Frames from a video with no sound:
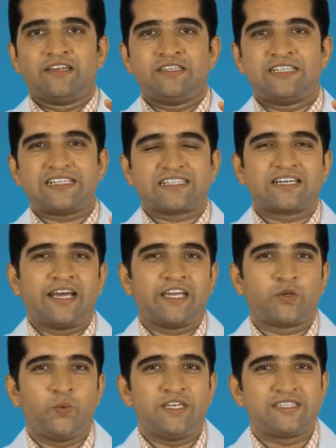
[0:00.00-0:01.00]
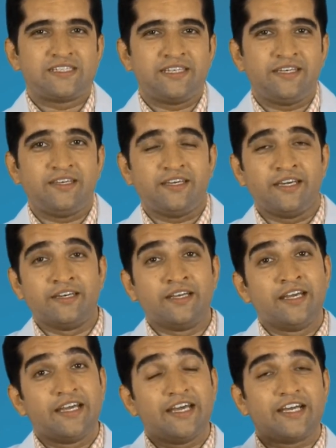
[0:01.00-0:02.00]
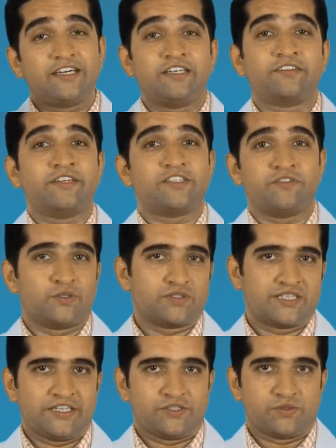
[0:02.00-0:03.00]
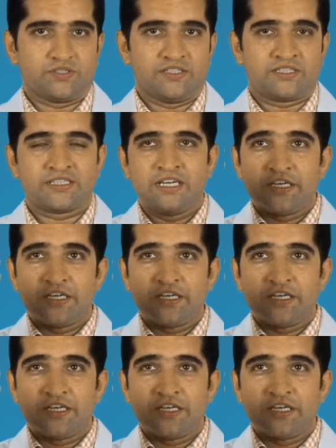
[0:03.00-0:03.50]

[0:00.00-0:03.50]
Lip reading: just like we see in hereditary spherocytosis.